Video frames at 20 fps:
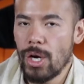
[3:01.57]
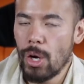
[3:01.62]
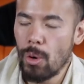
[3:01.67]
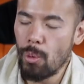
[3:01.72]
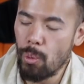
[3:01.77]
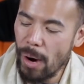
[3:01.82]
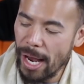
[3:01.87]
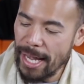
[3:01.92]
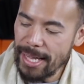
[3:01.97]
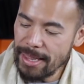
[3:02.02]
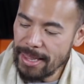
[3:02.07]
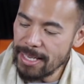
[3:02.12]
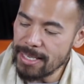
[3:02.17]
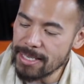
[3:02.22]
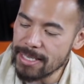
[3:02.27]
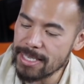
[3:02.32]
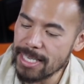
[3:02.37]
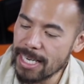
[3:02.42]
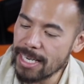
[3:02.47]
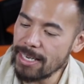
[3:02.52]
When the
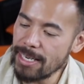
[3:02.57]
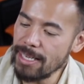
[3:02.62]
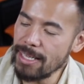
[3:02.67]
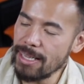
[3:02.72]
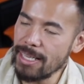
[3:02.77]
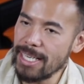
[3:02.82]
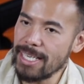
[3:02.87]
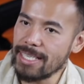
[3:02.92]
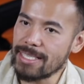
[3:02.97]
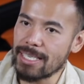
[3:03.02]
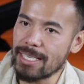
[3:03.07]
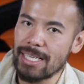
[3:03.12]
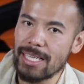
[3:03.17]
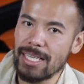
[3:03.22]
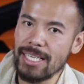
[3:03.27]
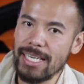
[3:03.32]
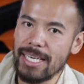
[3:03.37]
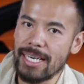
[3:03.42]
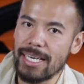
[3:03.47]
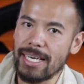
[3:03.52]
signal is
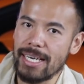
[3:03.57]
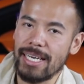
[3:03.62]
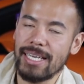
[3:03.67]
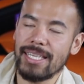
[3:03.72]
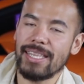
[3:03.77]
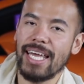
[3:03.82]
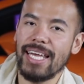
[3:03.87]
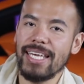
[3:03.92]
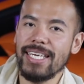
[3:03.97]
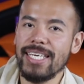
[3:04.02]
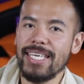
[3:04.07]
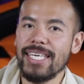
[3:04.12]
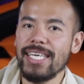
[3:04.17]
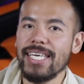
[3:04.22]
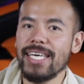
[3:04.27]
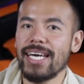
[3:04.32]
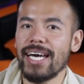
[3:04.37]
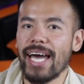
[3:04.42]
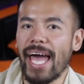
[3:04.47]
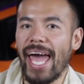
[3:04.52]
clear, they
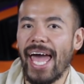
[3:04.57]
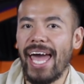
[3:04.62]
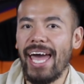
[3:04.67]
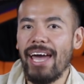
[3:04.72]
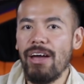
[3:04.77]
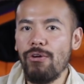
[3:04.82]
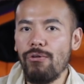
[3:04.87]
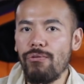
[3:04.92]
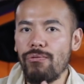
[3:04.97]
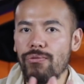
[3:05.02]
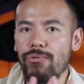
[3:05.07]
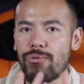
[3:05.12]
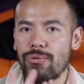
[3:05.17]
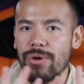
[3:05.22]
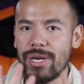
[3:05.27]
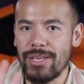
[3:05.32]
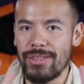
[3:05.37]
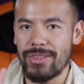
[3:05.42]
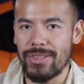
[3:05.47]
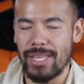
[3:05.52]
hear
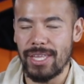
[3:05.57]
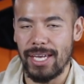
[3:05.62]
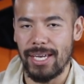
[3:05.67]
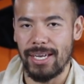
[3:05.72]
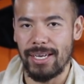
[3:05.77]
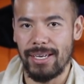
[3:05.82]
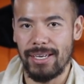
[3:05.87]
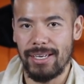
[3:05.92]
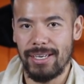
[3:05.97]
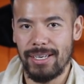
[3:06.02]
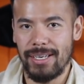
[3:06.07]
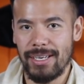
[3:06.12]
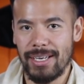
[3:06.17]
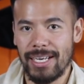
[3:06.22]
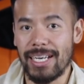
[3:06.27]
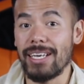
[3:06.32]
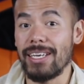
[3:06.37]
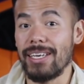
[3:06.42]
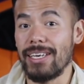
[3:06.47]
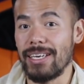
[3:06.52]
everything
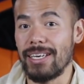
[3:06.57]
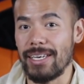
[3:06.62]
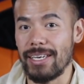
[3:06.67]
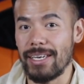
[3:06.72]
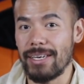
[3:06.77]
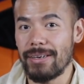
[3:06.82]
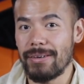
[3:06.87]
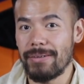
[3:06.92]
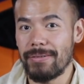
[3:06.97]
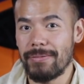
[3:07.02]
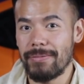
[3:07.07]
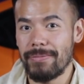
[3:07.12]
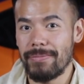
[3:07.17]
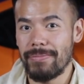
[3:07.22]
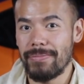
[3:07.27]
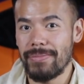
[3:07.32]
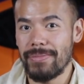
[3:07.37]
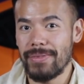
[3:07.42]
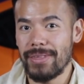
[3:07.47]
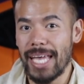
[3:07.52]
clearly.
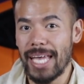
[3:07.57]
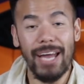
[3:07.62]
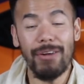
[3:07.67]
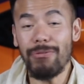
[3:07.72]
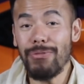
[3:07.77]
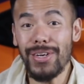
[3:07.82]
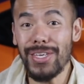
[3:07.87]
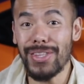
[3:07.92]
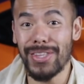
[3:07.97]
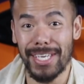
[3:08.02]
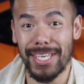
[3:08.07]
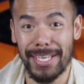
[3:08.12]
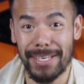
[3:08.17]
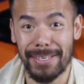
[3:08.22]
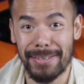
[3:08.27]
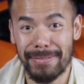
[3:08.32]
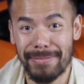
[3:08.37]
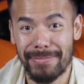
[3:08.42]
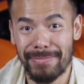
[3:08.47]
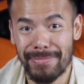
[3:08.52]
Everything.
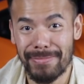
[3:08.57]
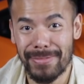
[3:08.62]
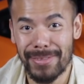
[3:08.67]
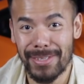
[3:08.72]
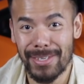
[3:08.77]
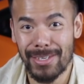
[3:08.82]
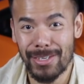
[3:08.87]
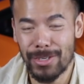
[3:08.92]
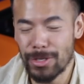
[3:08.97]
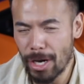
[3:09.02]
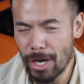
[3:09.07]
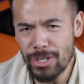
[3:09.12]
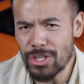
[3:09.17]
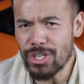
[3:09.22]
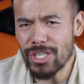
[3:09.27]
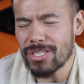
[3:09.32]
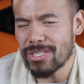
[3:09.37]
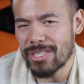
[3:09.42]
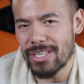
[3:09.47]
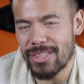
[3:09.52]
Not
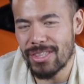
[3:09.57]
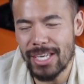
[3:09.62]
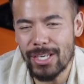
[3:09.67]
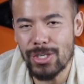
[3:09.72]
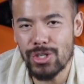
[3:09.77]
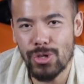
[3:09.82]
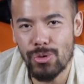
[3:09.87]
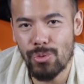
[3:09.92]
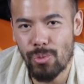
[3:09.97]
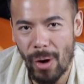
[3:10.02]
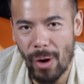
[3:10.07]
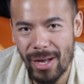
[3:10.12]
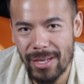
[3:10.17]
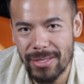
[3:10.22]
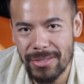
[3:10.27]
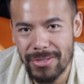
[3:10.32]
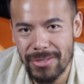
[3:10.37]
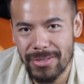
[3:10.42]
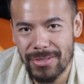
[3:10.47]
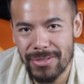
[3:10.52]
just the things you
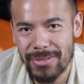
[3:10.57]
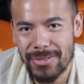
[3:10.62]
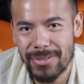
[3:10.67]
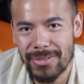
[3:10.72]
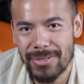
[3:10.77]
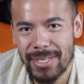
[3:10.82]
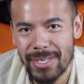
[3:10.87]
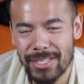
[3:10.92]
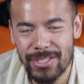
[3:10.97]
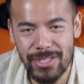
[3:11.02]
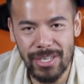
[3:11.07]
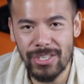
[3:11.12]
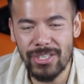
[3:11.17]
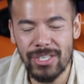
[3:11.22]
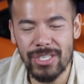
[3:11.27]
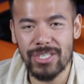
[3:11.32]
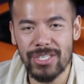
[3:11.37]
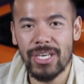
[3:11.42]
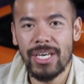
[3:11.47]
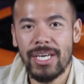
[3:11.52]
want. It's not
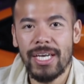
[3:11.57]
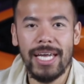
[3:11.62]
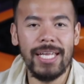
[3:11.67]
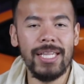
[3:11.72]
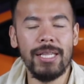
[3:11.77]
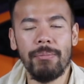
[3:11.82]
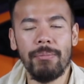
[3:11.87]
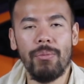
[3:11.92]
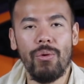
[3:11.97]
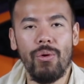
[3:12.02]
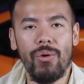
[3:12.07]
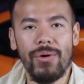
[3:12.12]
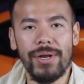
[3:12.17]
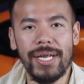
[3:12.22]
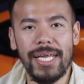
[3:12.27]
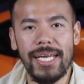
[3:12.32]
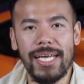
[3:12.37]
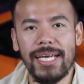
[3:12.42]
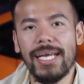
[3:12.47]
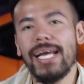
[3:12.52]
just in the
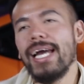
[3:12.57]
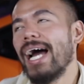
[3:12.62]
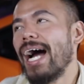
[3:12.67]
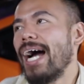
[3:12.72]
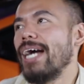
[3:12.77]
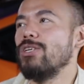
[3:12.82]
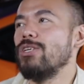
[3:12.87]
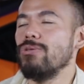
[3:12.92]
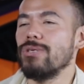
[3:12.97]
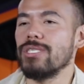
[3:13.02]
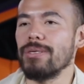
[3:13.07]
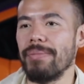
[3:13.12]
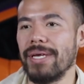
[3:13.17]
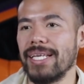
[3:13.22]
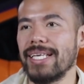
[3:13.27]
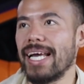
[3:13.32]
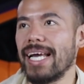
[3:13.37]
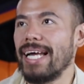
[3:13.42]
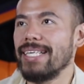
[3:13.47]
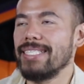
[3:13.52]
morning, I do some
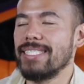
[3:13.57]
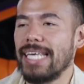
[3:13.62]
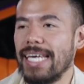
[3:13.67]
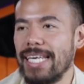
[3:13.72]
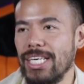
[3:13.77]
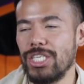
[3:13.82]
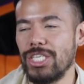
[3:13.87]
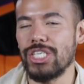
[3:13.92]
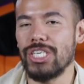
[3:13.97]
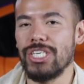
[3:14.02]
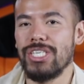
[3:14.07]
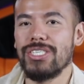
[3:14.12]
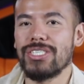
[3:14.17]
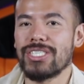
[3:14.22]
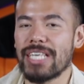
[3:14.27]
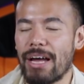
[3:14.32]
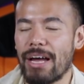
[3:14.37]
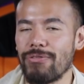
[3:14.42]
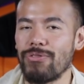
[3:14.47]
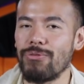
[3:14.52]

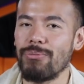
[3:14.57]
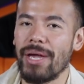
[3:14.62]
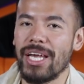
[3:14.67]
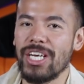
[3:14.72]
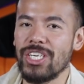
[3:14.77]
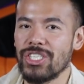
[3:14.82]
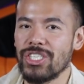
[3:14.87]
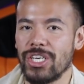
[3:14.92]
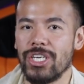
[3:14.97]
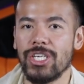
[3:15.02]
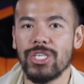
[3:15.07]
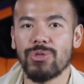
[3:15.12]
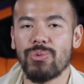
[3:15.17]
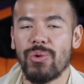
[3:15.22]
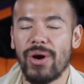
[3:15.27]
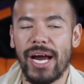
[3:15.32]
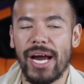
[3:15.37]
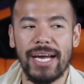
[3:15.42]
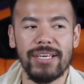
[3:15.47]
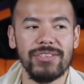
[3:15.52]
incantations, affirmations
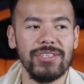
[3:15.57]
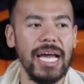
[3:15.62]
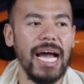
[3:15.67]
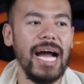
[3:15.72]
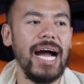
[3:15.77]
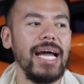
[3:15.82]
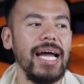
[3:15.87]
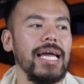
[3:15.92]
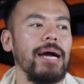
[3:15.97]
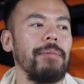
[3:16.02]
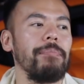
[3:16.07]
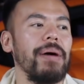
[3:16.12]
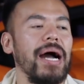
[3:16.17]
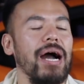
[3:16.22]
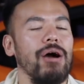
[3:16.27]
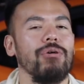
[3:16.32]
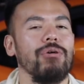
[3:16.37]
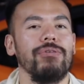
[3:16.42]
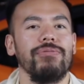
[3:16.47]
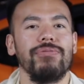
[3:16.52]
where I say, I am
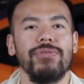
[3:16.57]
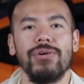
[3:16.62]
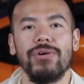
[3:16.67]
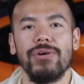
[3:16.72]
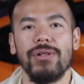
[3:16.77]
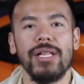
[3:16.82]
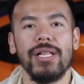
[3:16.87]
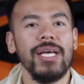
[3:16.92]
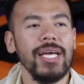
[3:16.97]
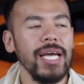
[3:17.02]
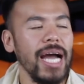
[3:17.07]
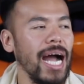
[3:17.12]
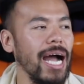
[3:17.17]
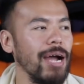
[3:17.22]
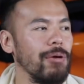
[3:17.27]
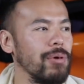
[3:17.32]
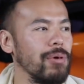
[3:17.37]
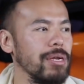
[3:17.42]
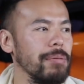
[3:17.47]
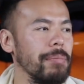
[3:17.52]
powerful,
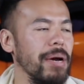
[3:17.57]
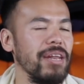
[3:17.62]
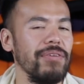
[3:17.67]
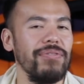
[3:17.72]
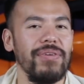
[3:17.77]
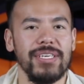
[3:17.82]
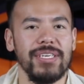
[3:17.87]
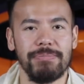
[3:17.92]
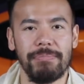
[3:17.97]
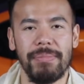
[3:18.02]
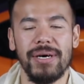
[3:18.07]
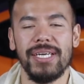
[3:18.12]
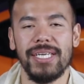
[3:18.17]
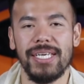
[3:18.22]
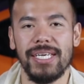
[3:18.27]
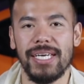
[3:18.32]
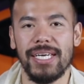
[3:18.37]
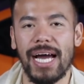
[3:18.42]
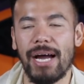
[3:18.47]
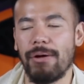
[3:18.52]
I want to manifest
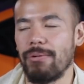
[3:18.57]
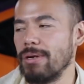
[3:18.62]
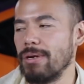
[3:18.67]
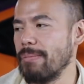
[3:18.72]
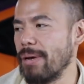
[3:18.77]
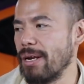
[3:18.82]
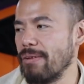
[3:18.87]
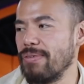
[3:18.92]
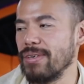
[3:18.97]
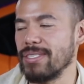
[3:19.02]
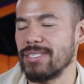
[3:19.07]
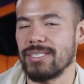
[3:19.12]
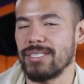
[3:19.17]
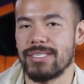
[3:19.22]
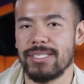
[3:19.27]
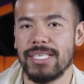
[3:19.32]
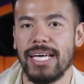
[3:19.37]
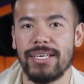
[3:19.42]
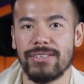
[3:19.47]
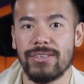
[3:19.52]
money, I want to manifest
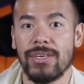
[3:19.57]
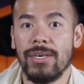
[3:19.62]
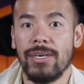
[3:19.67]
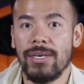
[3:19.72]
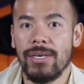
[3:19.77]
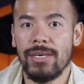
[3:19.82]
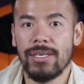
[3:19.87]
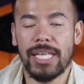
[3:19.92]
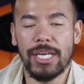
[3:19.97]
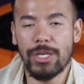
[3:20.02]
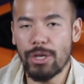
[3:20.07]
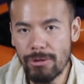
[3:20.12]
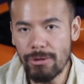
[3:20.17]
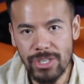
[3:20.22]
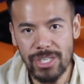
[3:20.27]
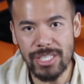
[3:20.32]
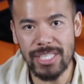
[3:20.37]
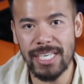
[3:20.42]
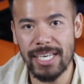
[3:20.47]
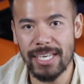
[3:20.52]
success. They don't
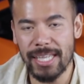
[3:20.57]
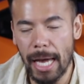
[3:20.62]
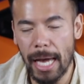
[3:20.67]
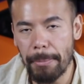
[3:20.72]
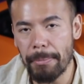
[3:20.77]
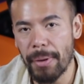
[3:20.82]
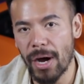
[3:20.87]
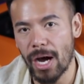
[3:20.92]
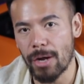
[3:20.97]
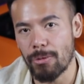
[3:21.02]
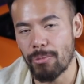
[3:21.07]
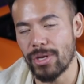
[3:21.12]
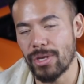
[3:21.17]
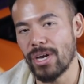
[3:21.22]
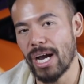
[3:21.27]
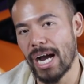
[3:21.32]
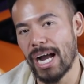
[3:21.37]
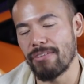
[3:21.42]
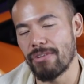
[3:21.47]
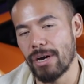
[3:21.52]
just hear that part when
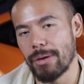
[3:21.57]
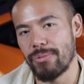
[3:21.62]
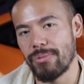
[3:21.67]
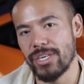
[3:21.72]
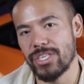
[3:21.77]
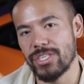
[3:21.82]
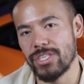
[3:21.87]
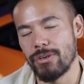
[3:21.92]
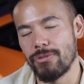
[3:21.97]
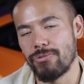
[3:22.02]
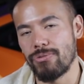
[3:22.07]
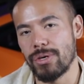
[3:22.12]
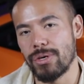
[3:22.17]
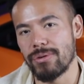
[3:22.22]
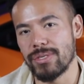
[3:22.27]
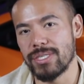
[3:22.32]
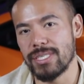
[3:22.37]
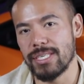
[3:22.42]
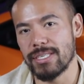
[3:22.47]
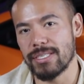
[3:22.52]
your high vibrational
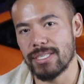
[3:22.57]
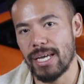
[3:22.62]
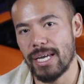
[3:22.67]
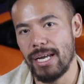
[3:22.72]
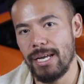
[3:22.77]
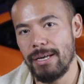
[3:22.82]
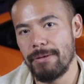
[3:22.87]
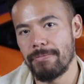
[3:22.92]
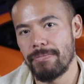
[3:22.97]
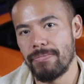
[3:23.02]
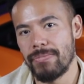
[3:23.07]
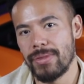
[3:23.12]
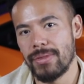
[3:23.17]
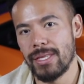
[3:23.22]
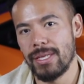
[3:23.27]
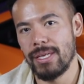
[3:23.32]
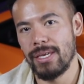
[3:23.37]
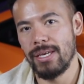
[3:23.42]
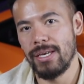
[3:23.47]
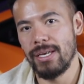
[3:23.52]
frequency is there,
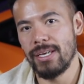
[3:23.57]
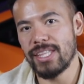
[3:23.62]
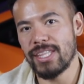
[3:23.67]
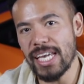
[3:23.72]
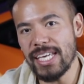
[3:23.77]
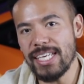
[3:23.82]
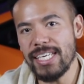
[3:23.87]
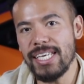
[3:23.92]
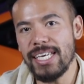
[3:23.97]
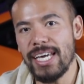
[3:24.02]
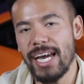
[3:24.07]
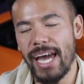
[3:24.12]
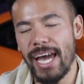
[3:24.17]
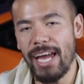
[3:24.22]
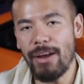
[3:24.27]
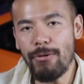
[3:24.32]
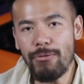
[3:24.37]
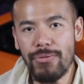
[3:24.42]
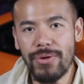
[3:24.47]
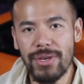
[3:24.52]
they hear
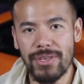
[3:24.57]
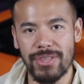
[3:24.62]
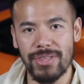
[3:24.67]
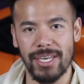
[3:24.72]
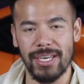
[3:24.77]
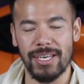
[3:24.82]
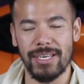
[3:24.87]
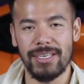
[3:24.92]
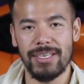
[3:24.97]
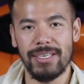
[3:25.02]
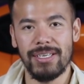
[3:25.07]
everything.